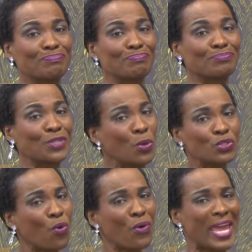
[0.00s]
don't
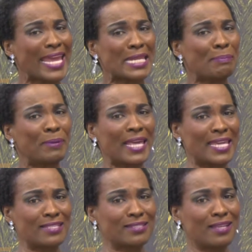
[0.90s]
go any
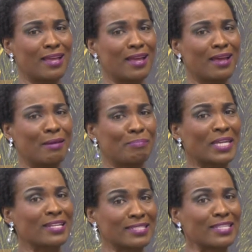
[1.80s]
place,
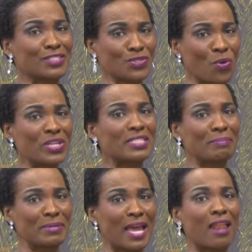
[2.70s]
because it's going to be
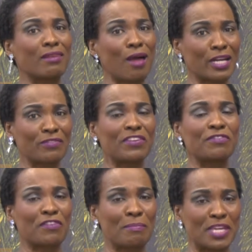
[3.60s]
a lot of
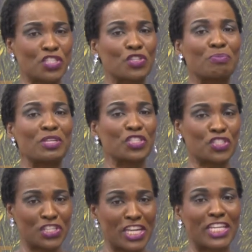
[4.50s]
information being
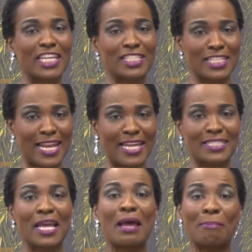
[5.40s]
shared here tonight
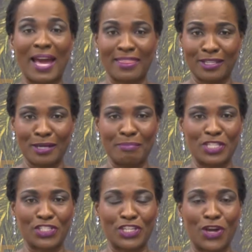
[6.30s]
by the
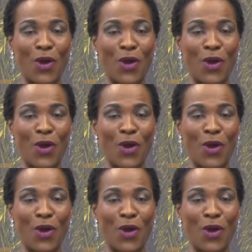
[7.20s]
Commissioner.